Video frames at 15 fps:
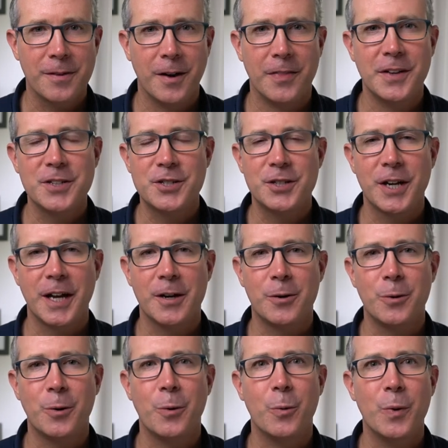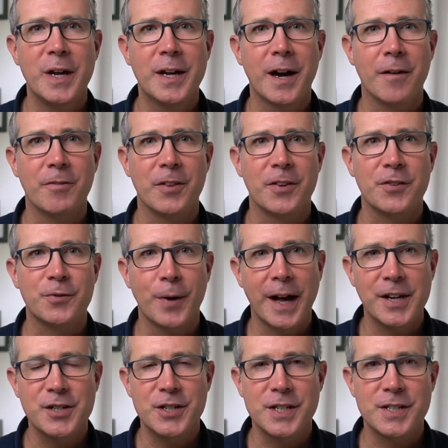On this channel, we cover the
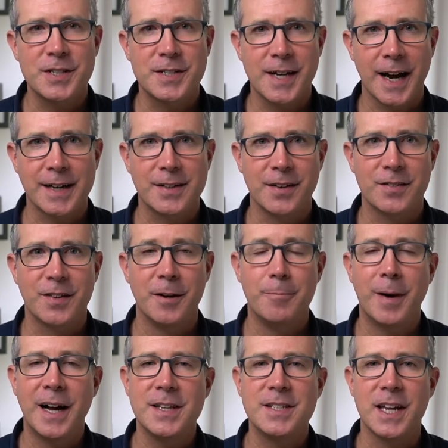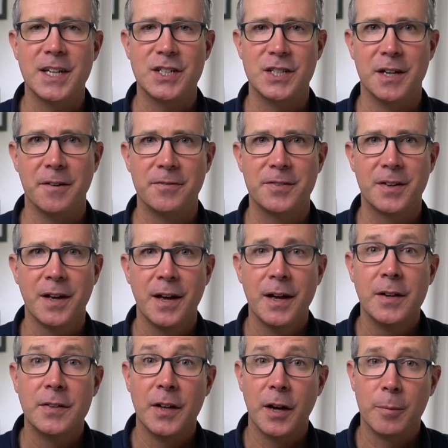strategies, tactics, and mindset shifts
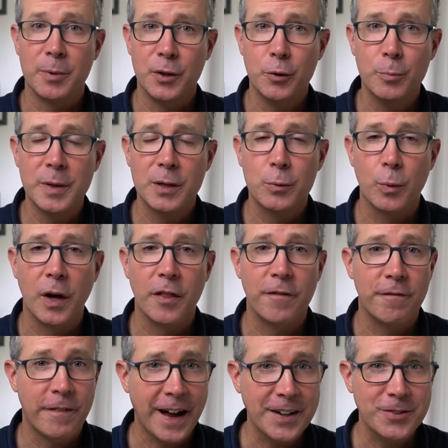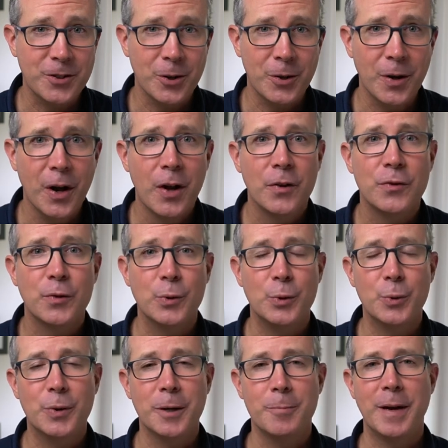to help you build wealth faster so
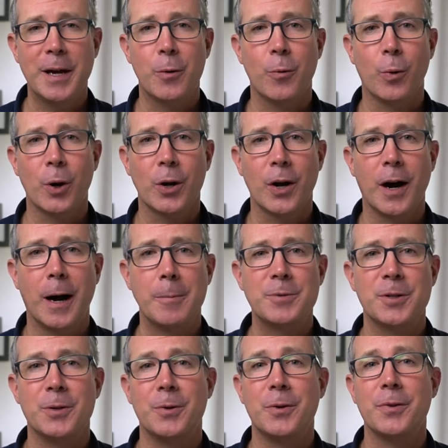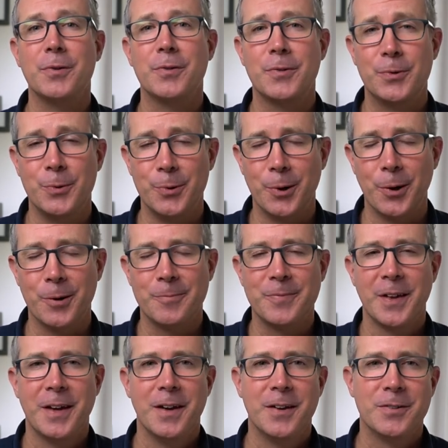you can make work optional sooner.
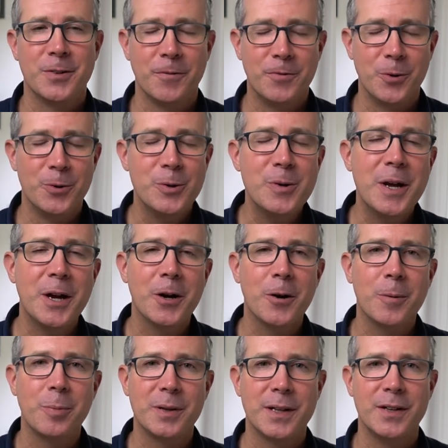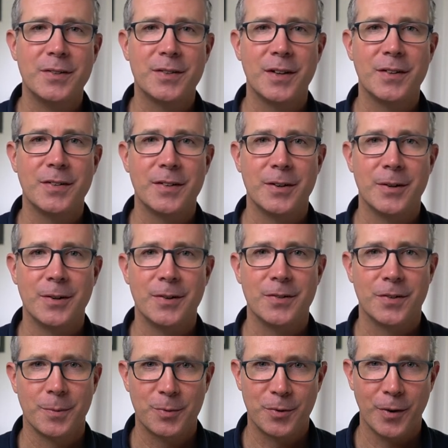So if you're new here, please consider
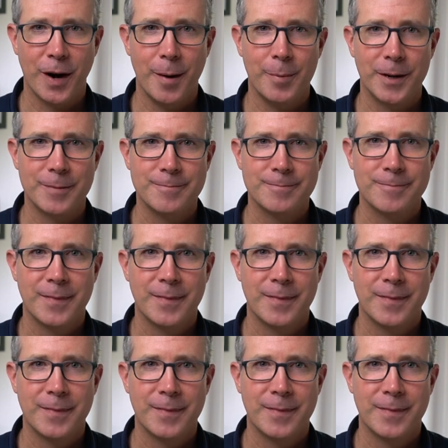subscribing.